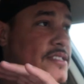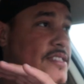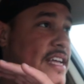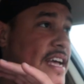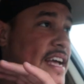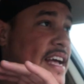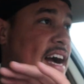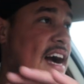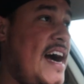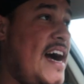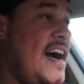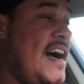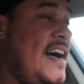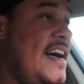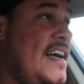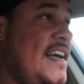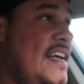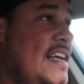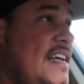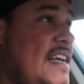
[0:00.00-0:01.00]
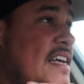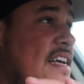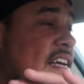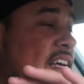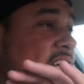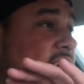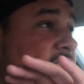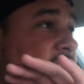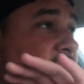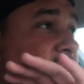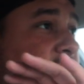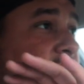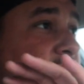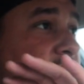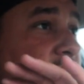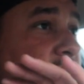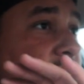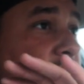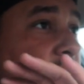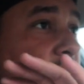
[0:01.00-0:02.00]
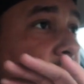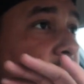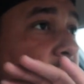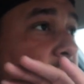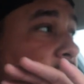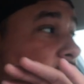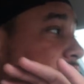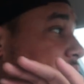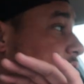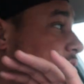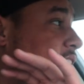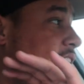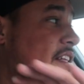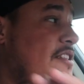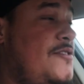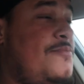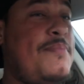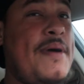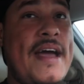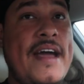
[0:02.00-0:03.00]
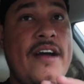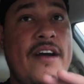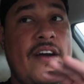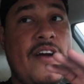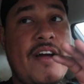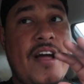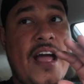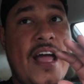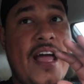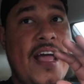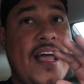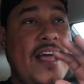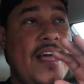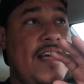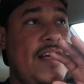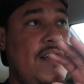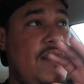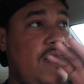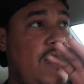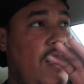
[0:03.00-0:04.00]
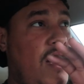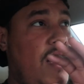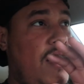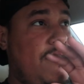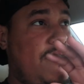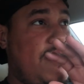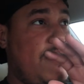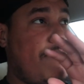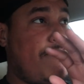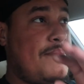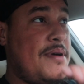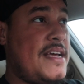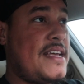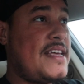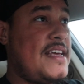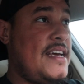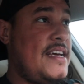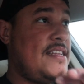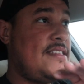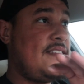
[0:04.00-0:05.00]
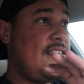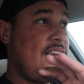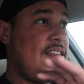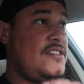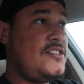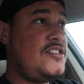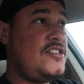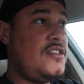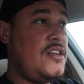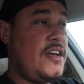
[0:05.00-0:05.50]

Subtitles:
They got the kids pair and I think big kids and